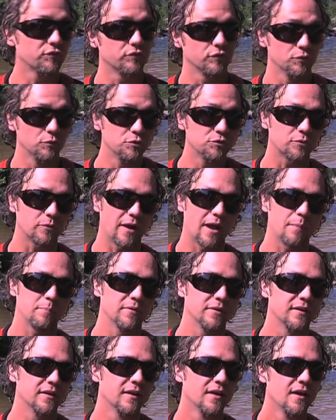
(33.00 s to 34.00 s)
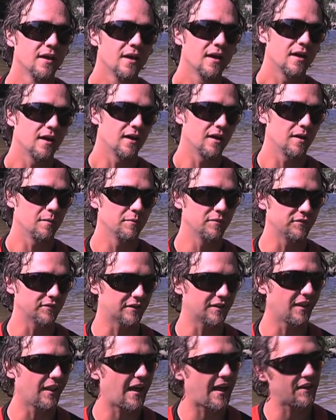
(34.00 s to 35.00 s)
Sluice Rapid. Um, it's
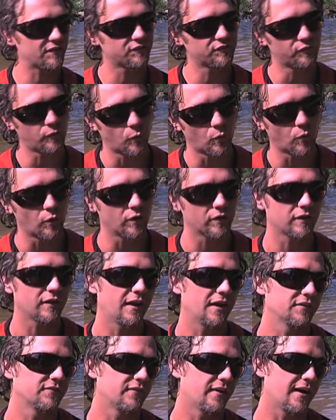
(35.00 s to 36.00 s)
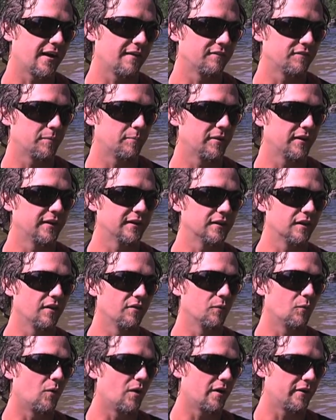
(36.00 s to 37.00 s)
a class four, class five, depending
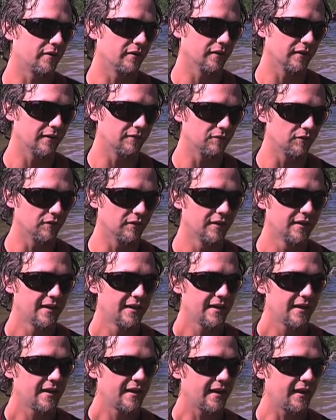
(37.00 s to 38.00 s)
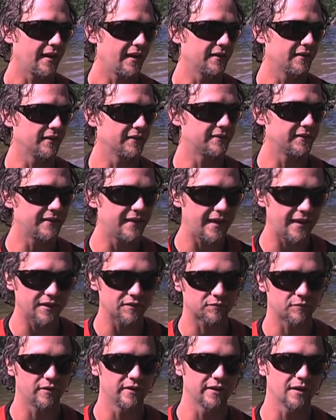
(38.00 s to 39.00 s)
on the water level. And uh, today
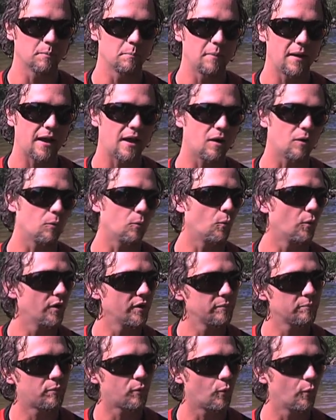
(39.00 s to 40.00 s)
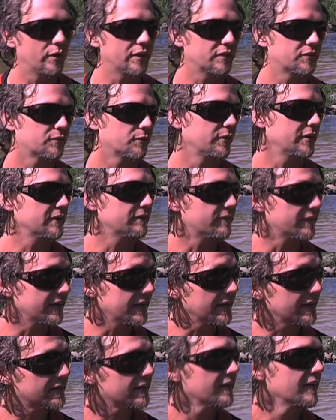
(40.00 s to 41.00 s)
it's running about one point three
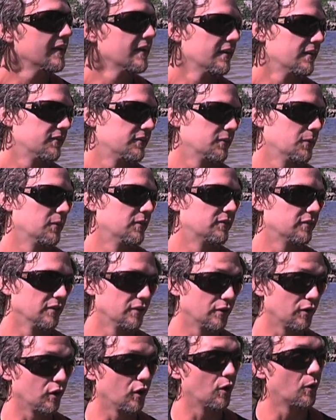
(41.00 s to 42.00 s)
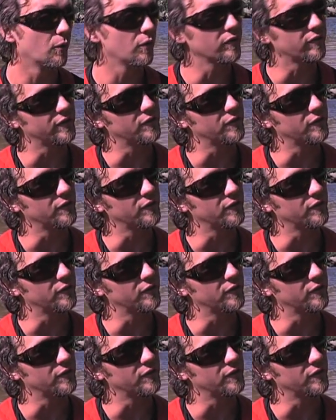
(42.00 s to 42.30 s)
feet. So it's a little lower